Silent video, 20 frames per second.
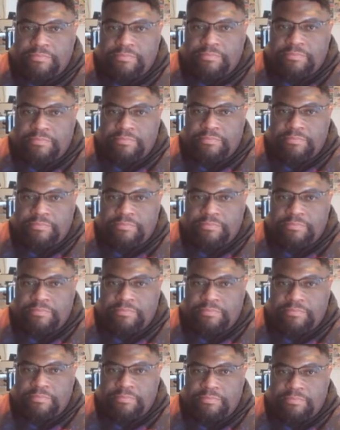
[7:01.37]

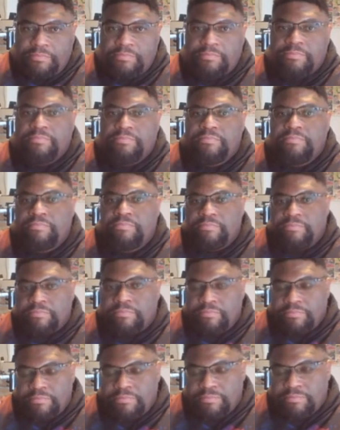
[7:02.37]

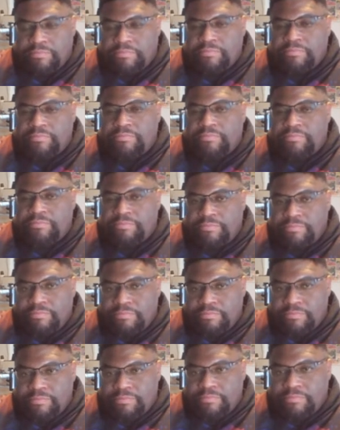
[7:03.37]

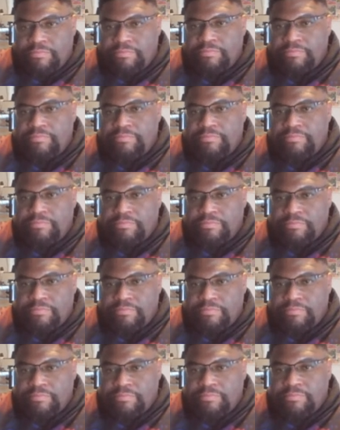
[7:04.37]

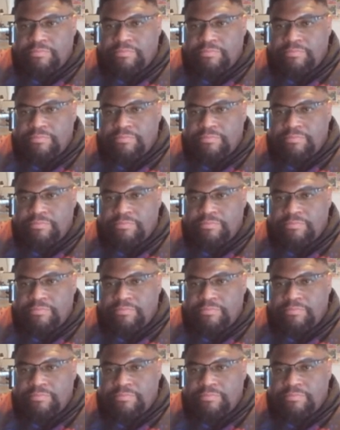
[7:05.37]
(not speaking)